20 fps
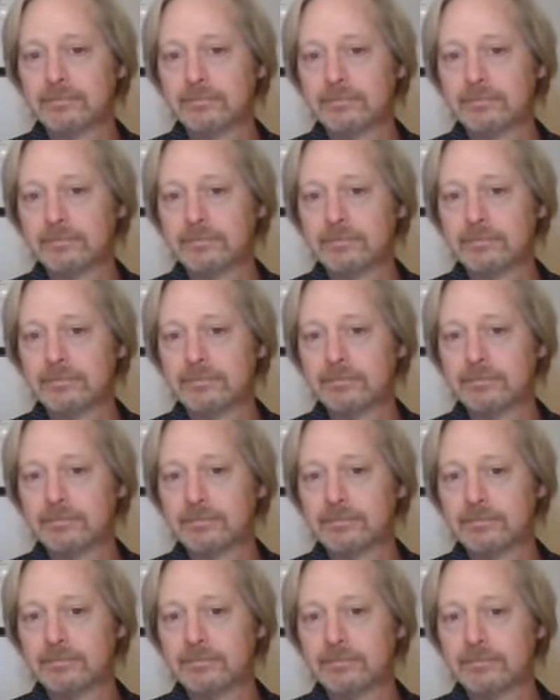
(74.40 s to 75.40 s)

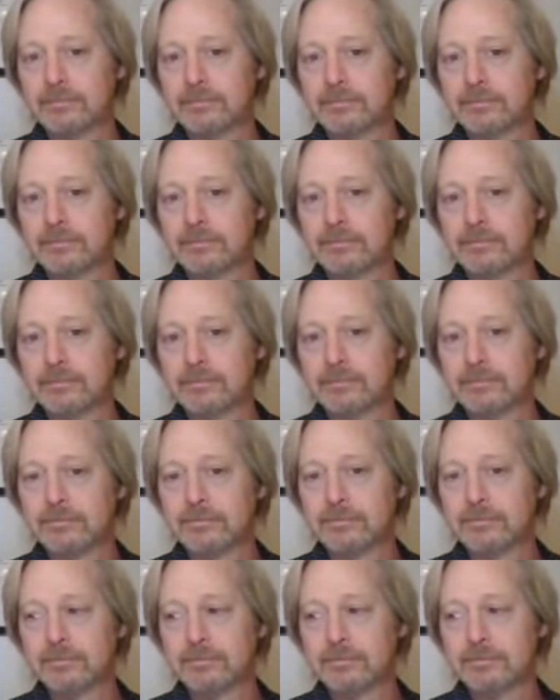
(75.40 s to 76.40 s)

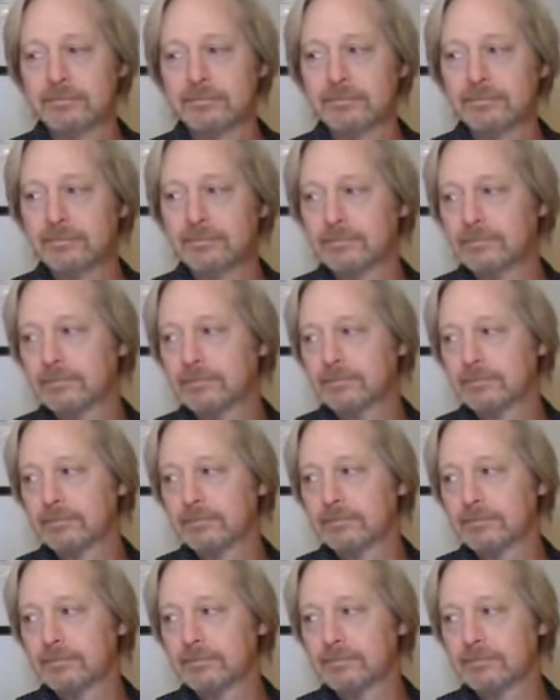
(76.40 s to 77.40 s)

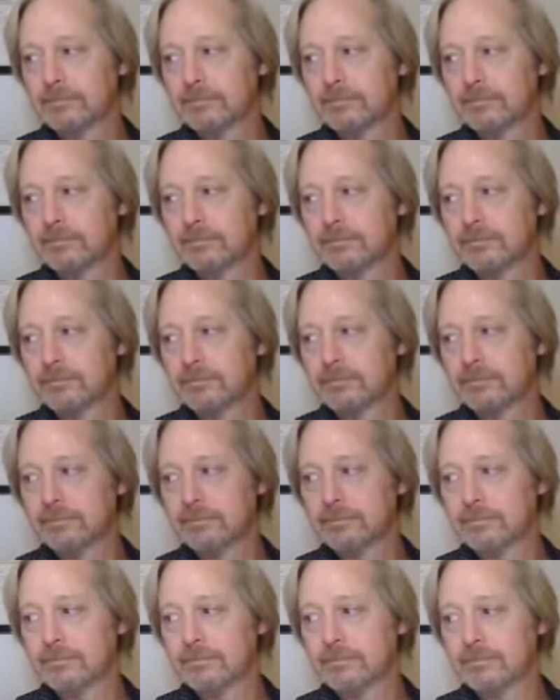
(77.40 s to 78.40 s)

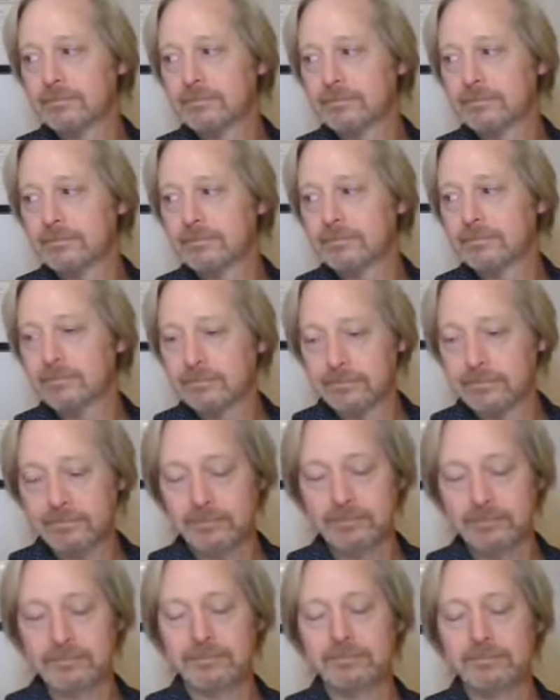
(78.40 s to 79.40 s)

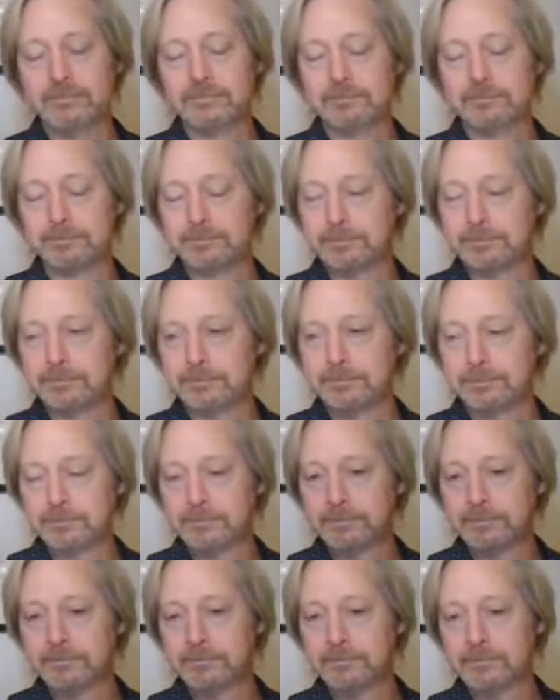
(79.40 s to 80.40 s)

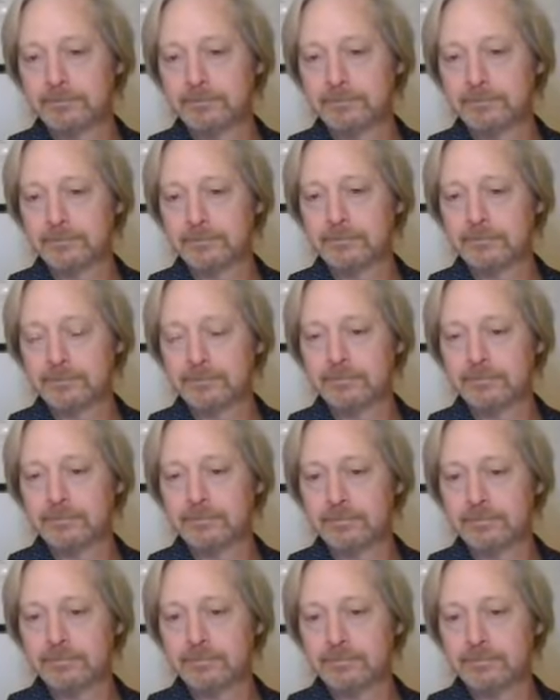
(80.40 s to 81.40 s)

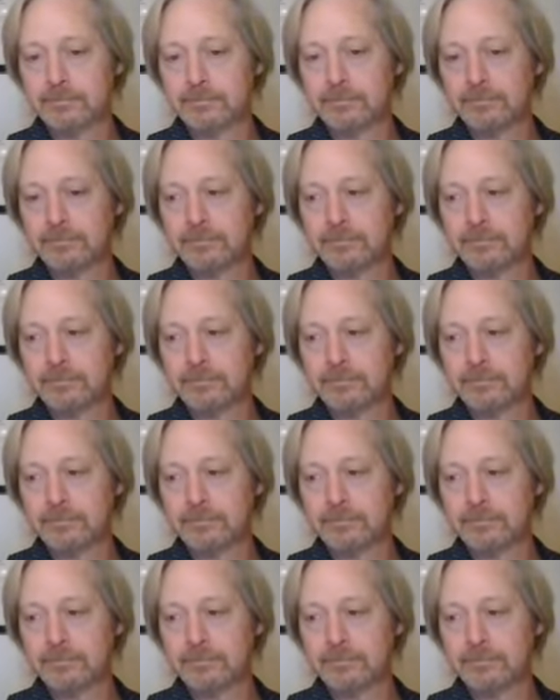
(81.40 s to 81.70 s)
[no speech]